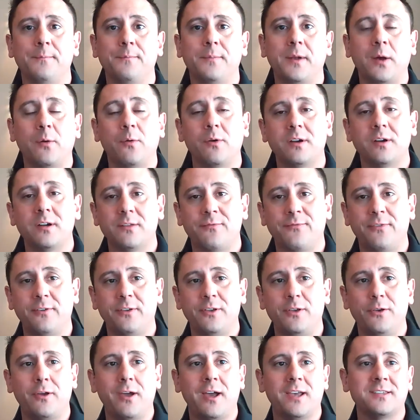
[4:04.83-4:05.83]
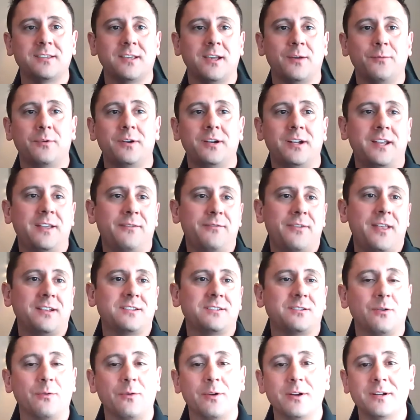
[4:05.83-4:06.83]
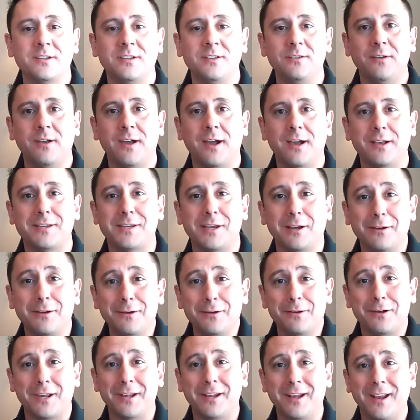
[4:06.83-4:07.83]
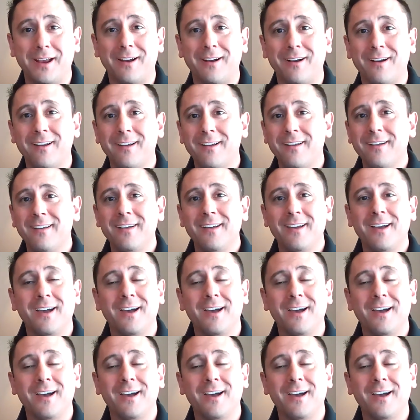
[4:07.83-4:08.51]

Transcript: But I wanted to give that story to you guys so you could hear,